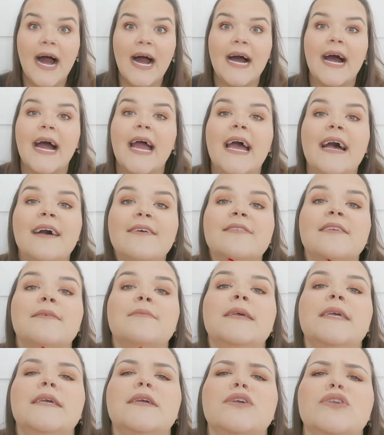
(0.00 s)
I have
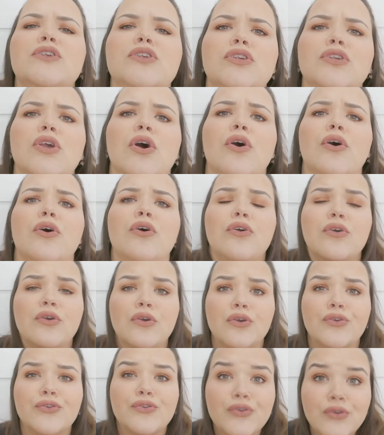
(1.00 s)
something so
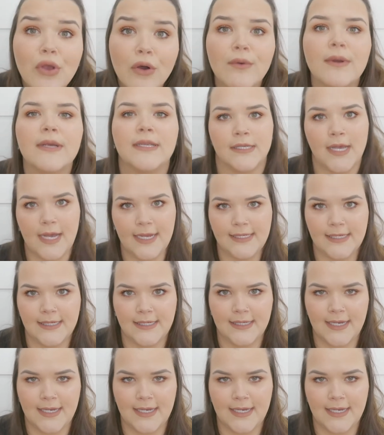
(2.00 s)
exciting